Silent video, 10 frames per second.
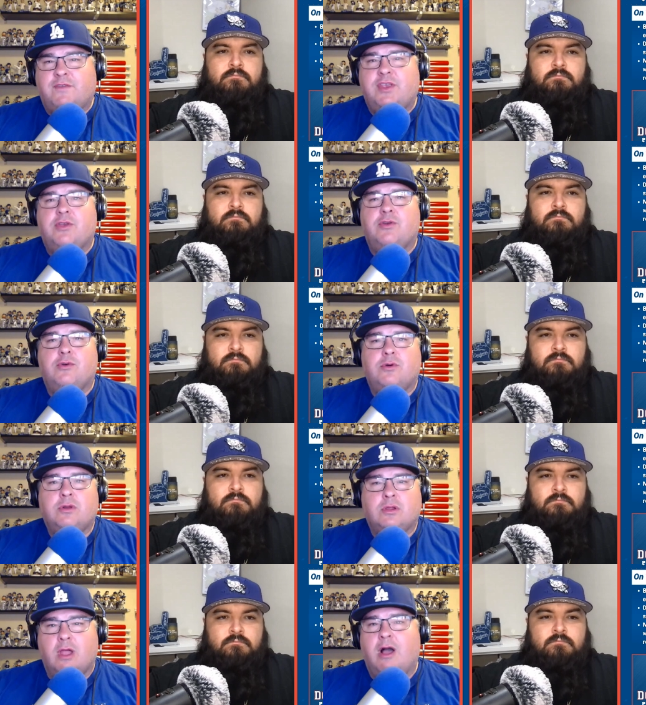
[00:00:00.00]
Speaker 1: few
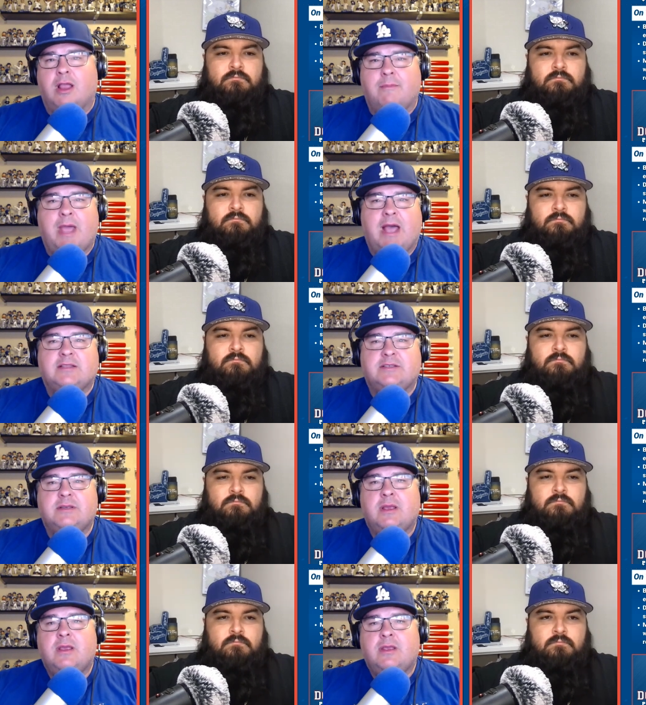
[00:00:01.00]
long at
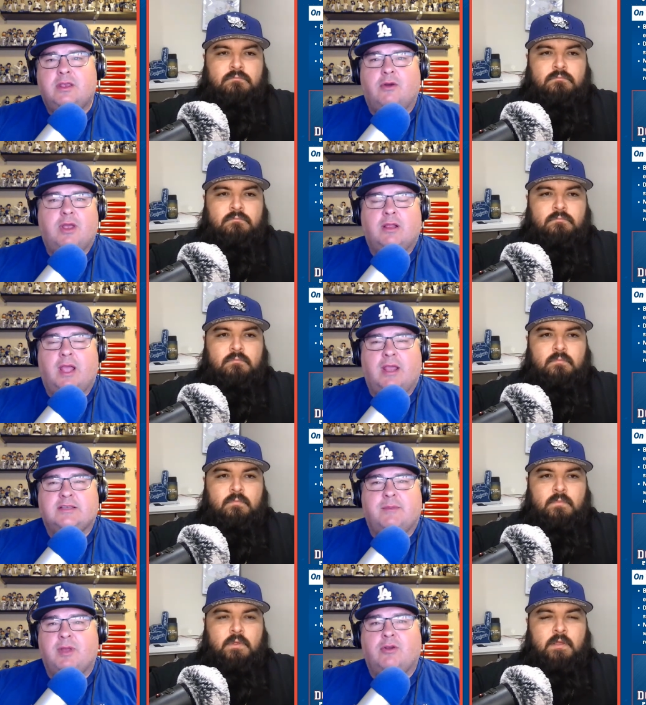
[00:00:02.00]
bats. You know, like I
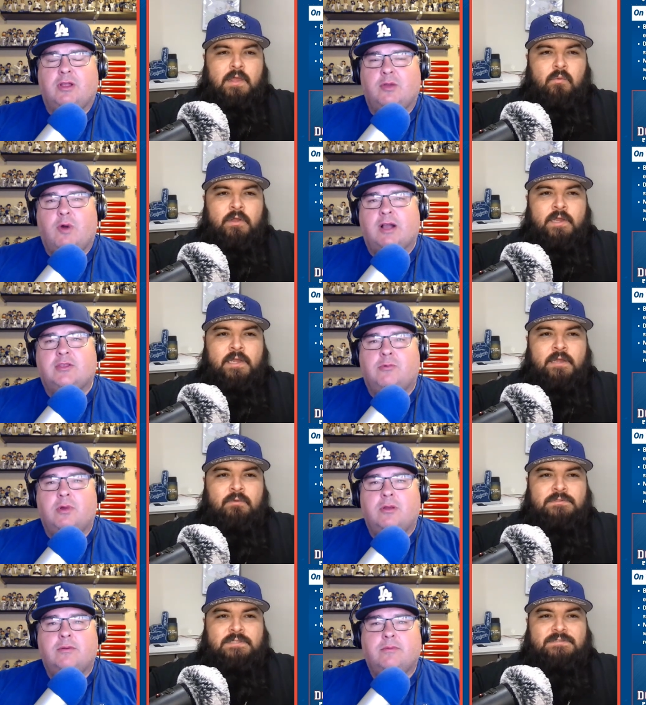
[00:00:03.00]
said, yeah, Miller one inning
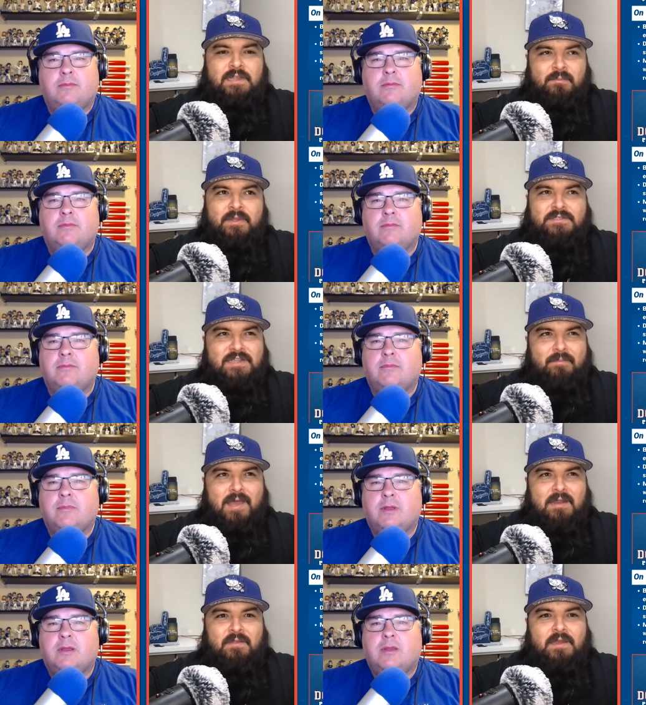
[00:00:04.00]
was a
Speaker 2: ten pitch at
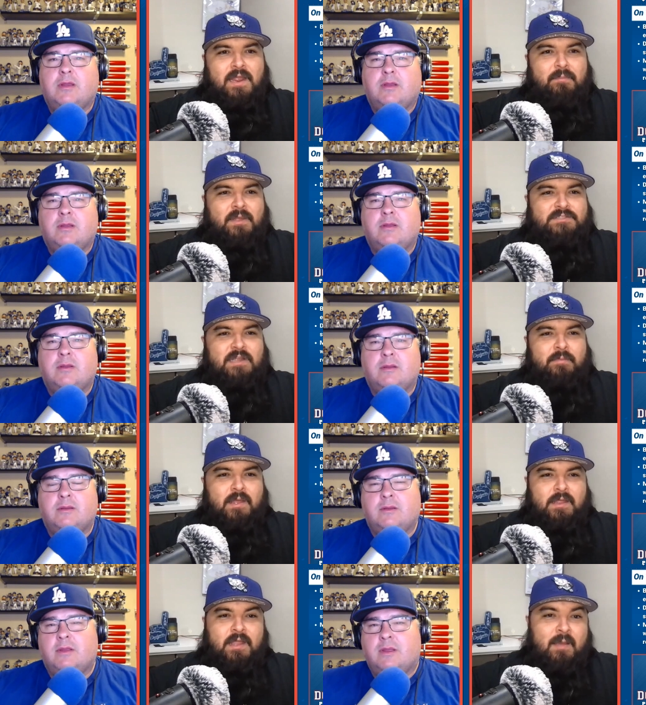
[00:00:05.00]
bat and then an eight pitch at
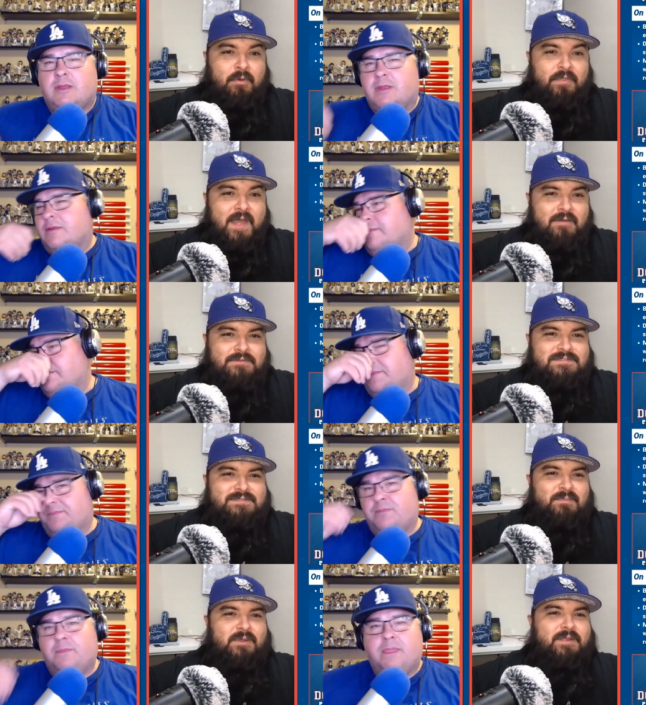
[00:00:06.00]
bat. He got both outs,
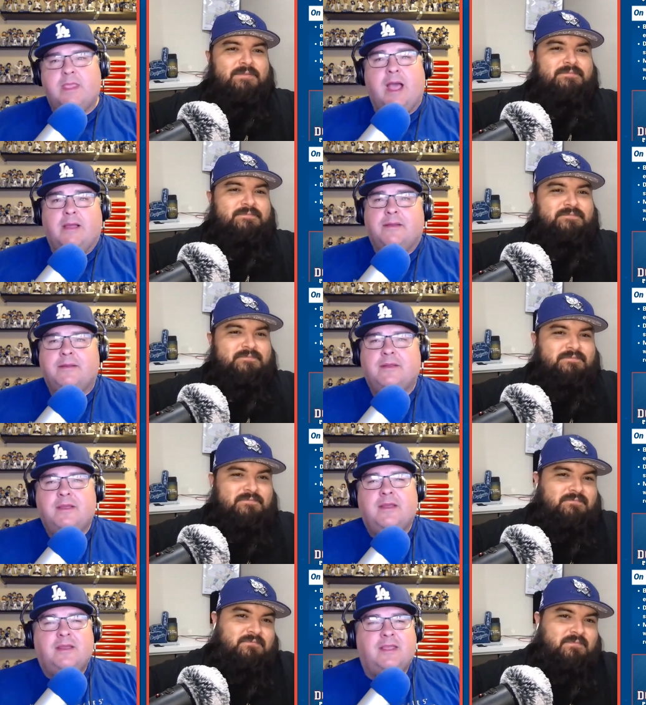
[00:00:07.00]
but
Speaker 1: yeah,
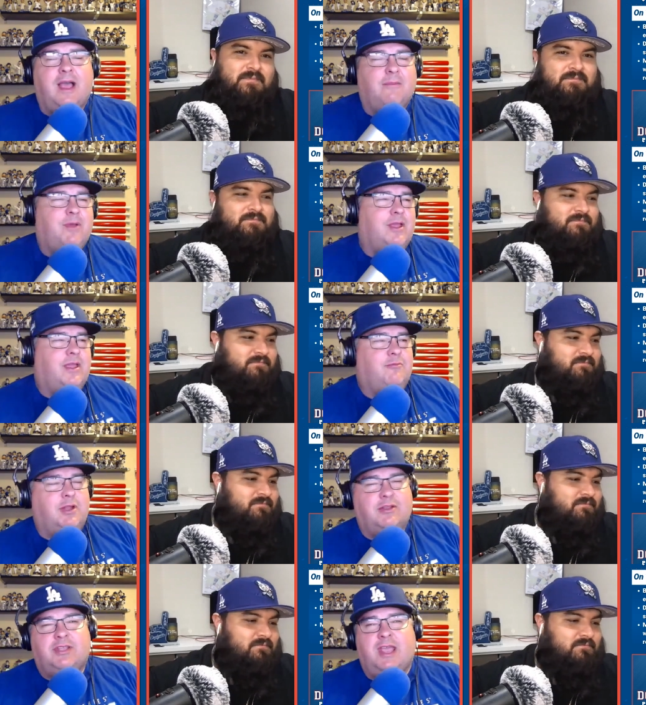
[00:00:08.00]
yeah. But it,
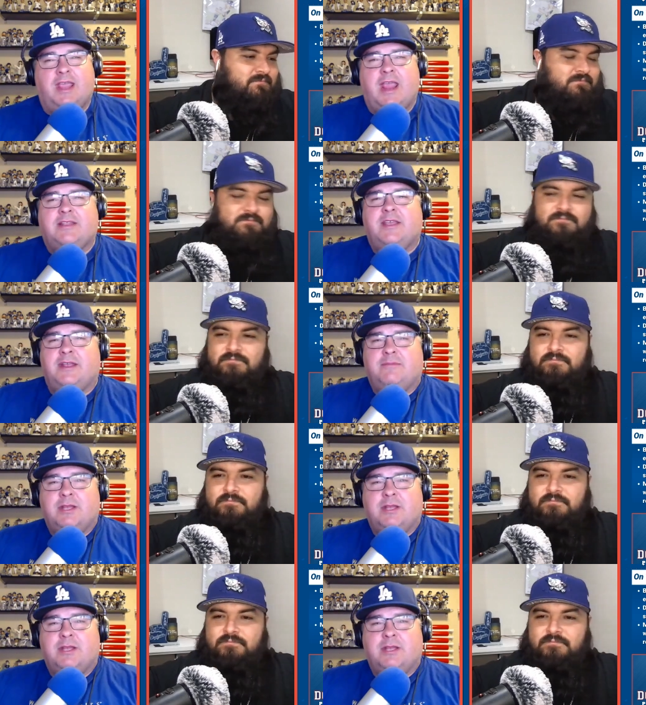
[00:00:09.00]
when you take eighteen